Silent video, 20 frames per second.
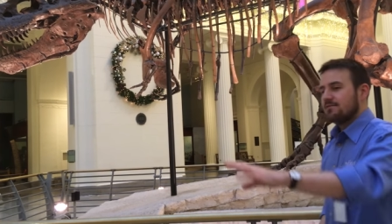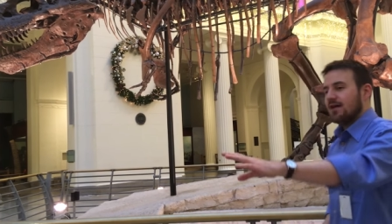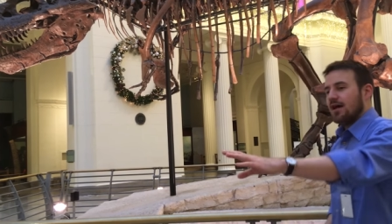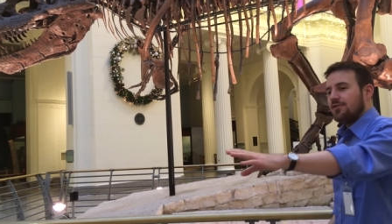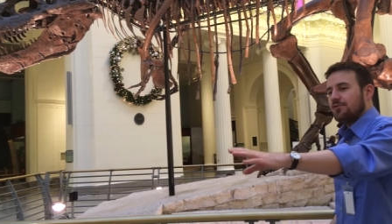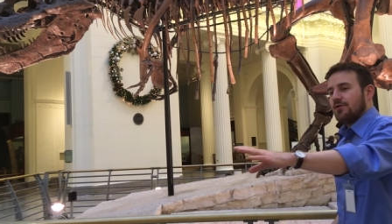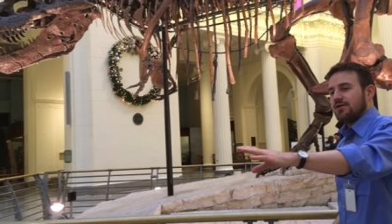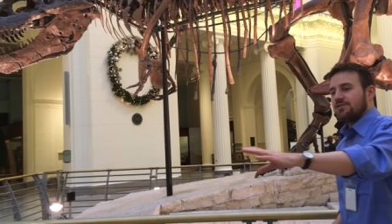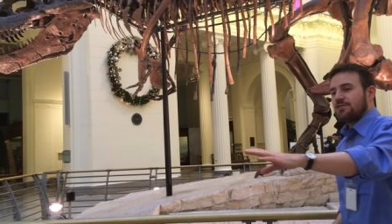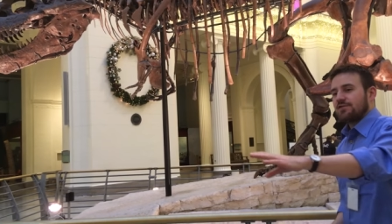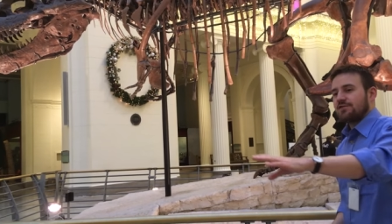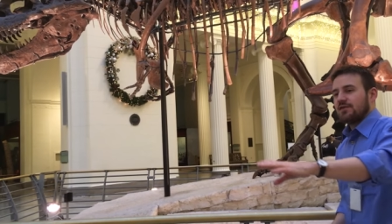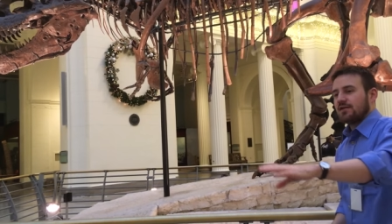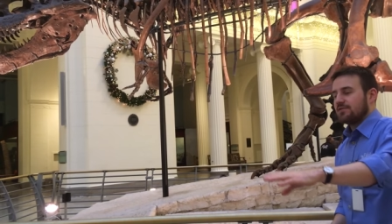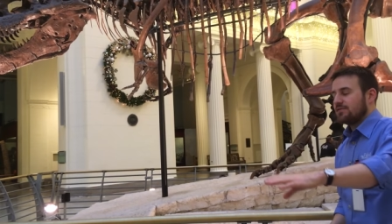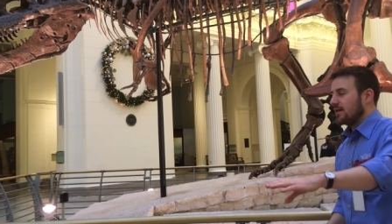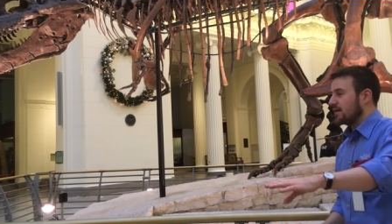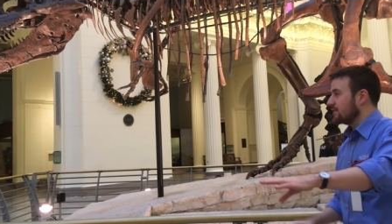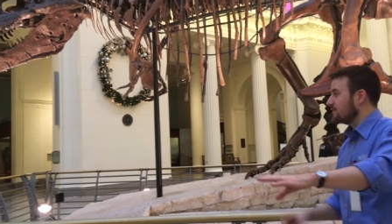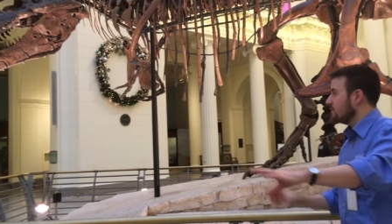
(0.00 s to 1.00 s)
Another
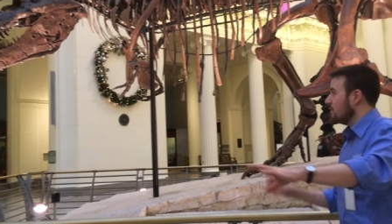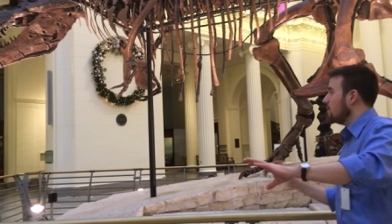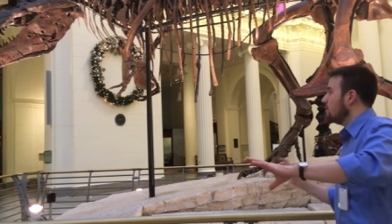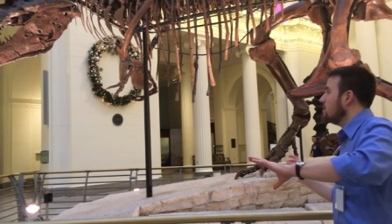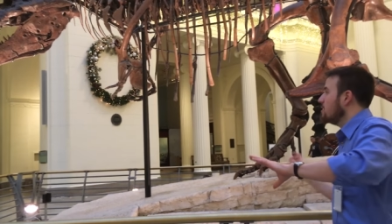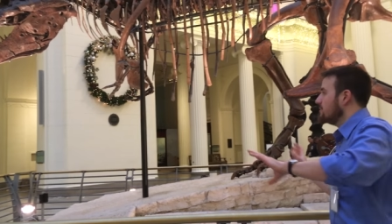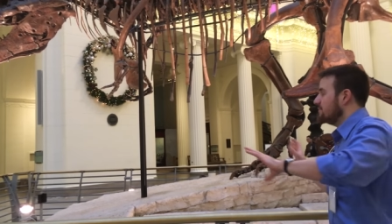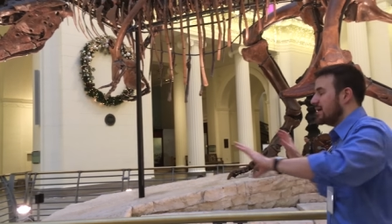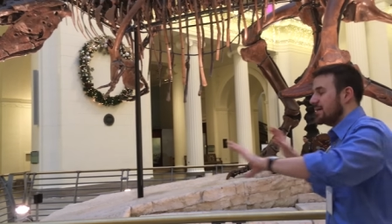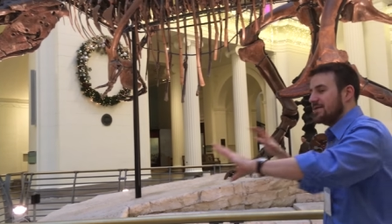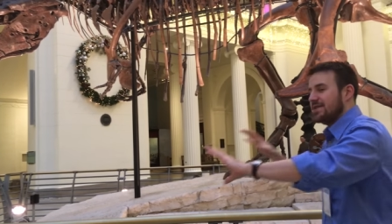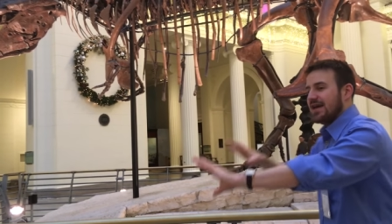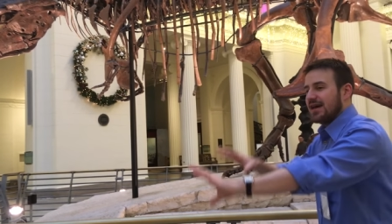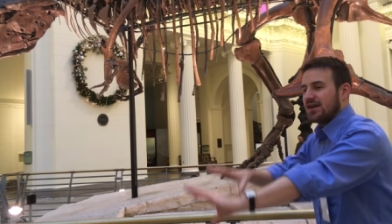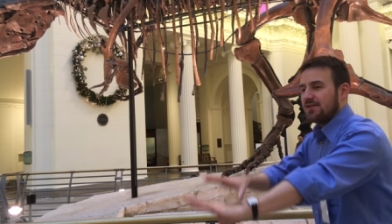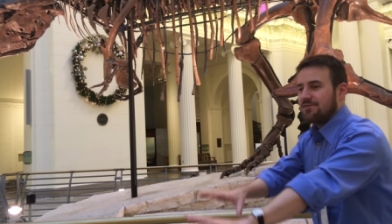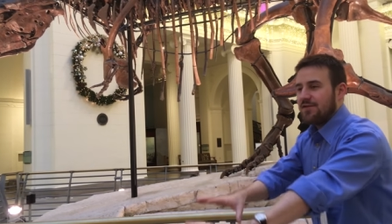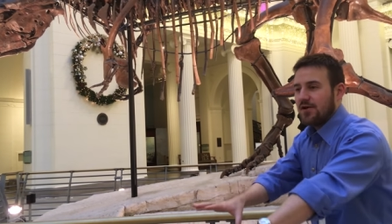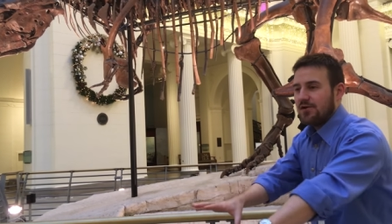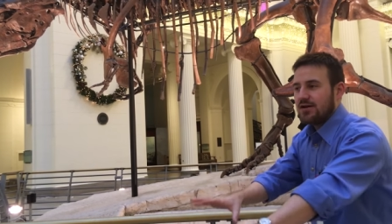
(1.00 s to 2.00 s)
interesting thing. So maybe they
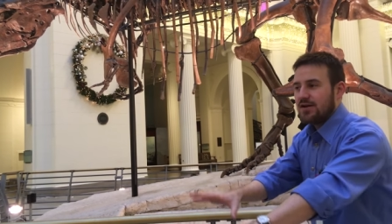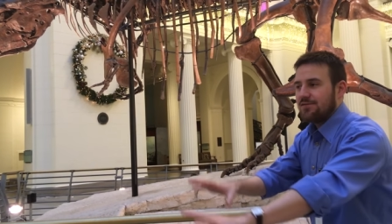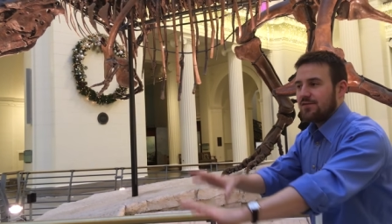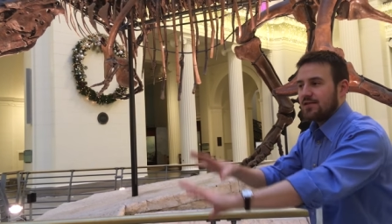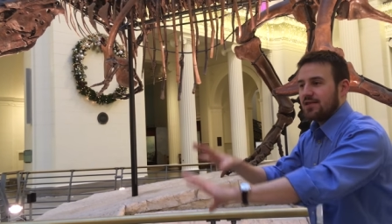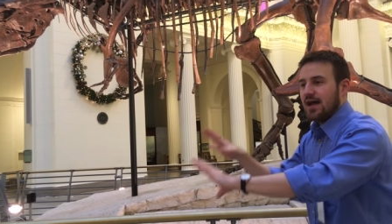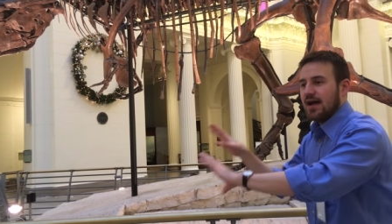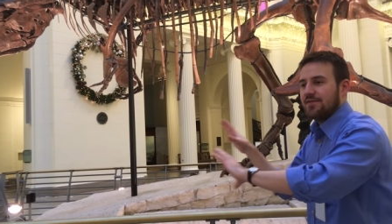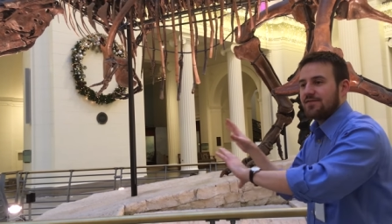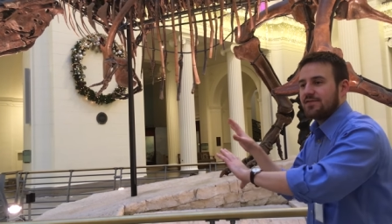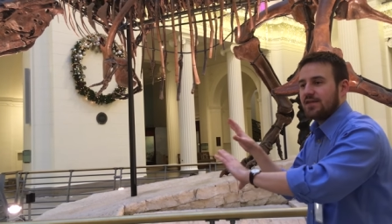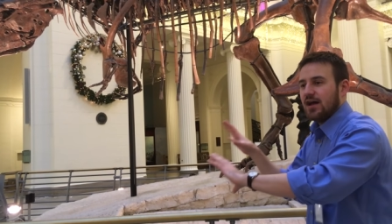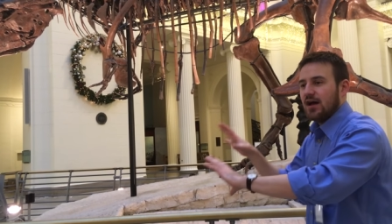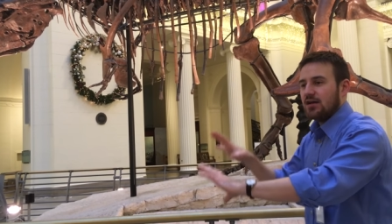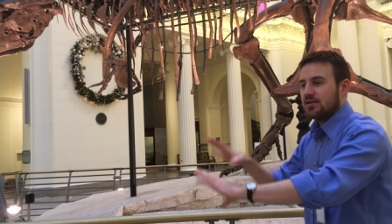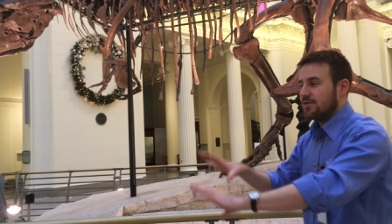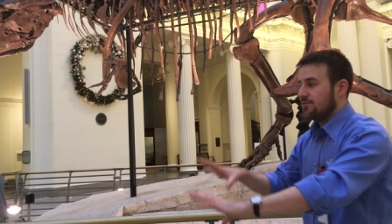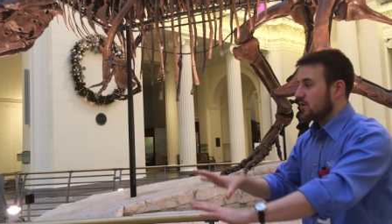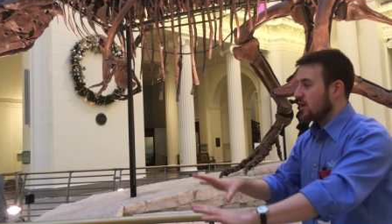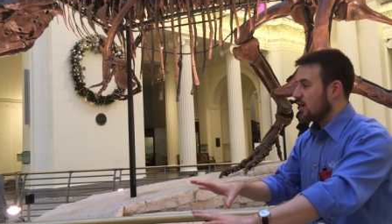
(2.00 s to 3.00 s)
had a very different
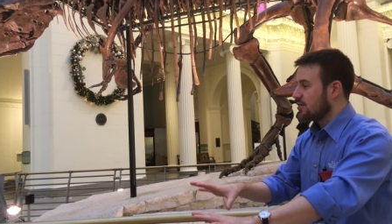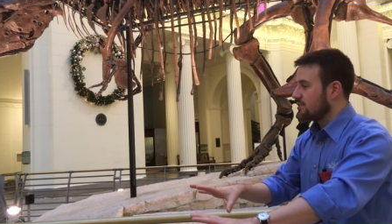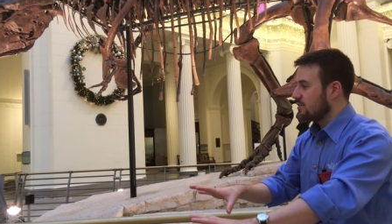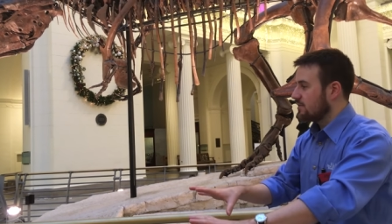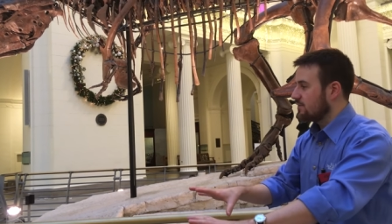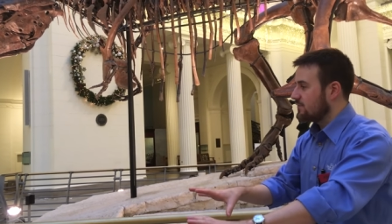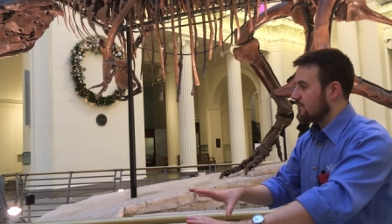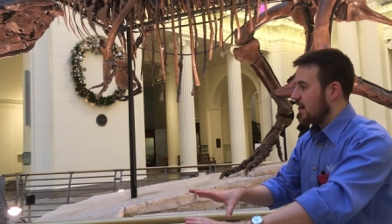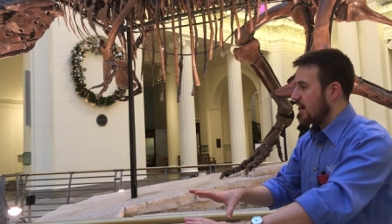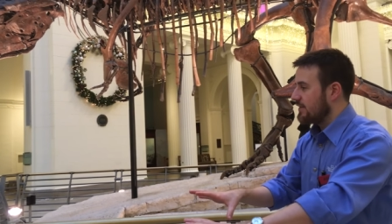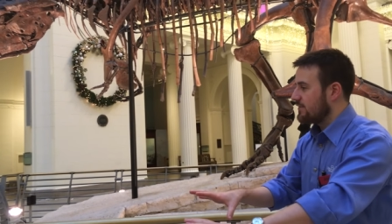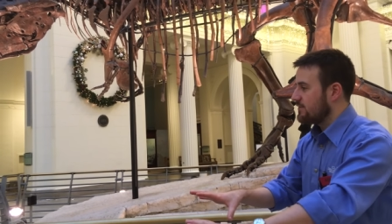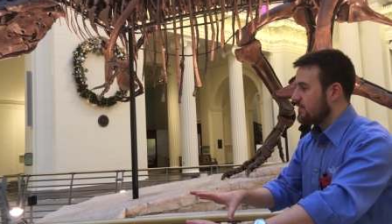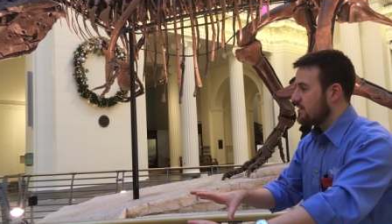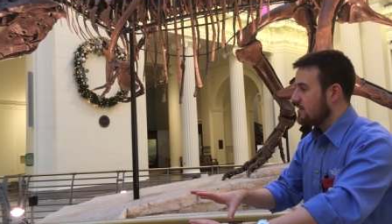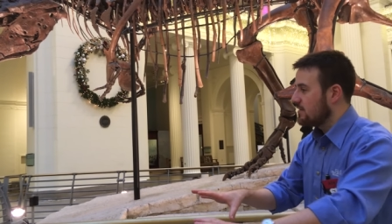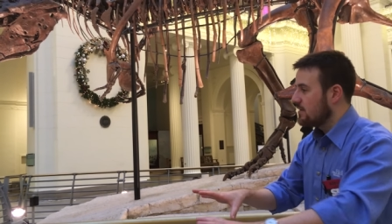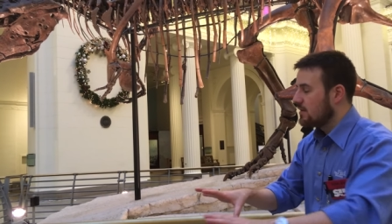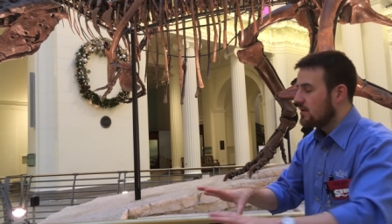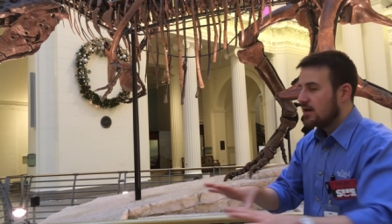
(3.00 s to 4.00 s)
lifestyle, different hunting
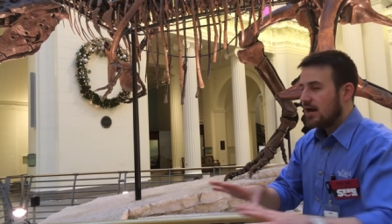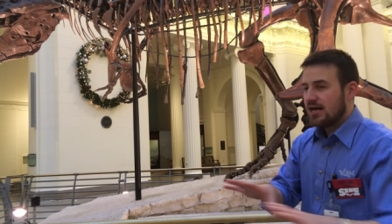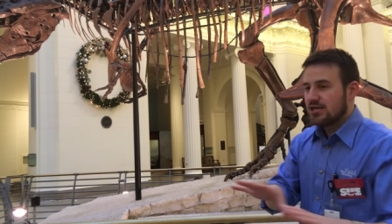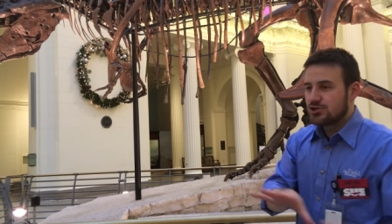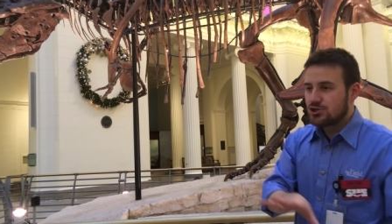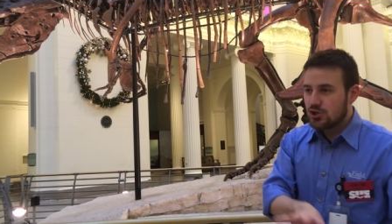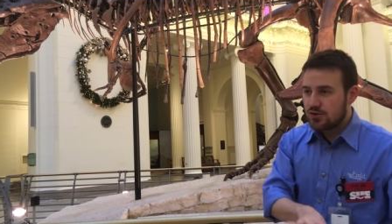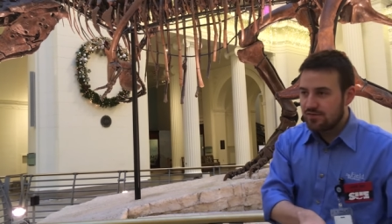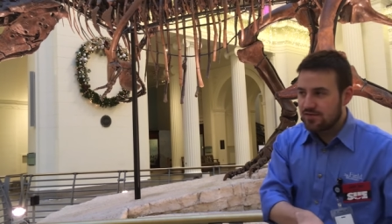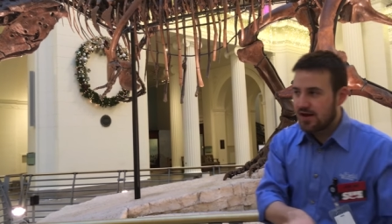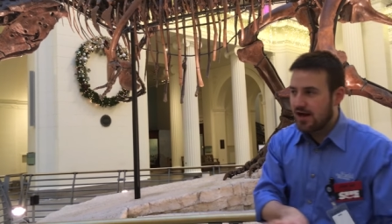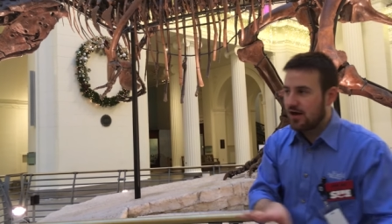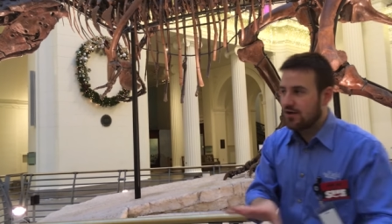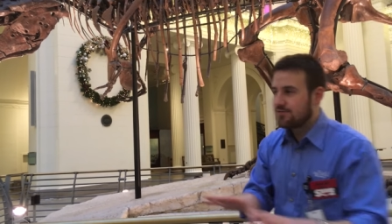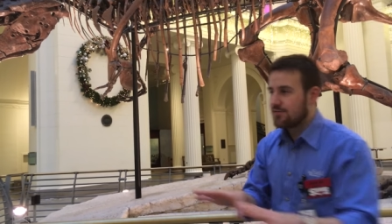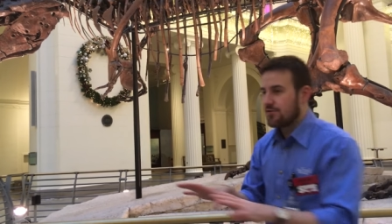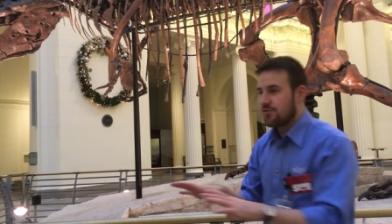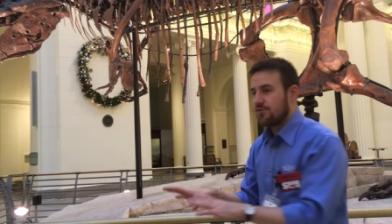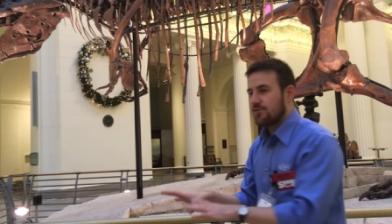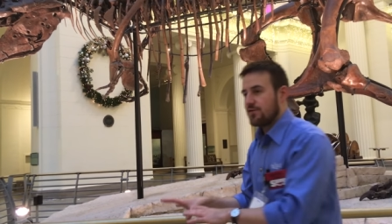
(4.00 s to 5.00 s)
strategy as
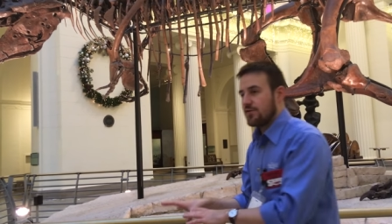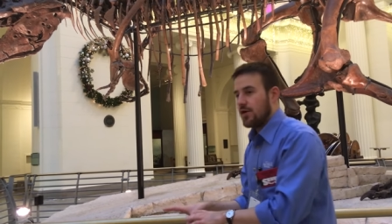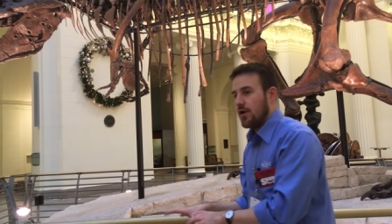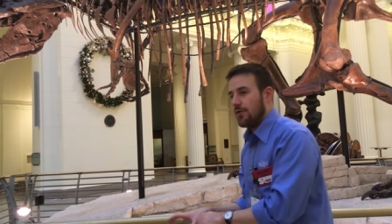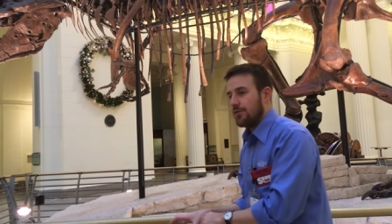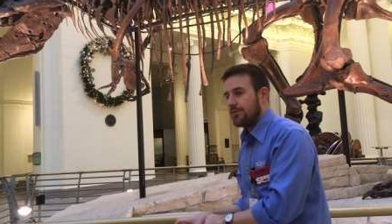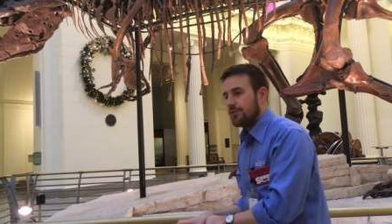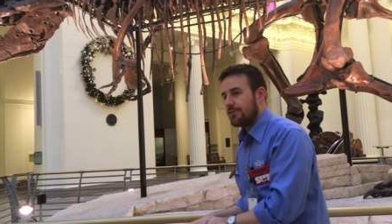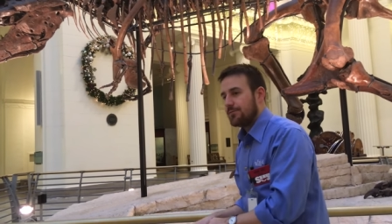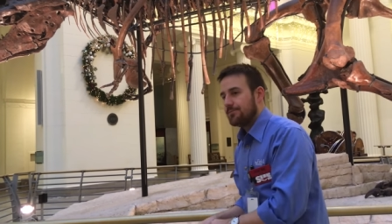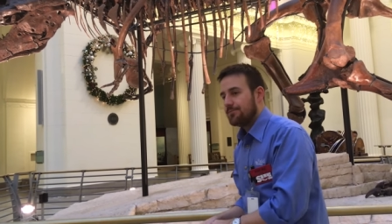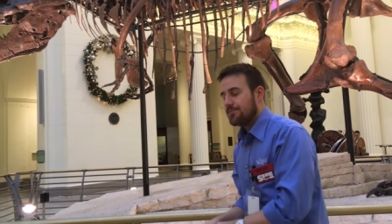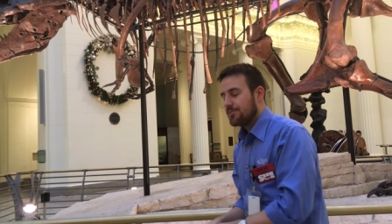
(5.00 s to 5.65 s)
juveniles versus adults.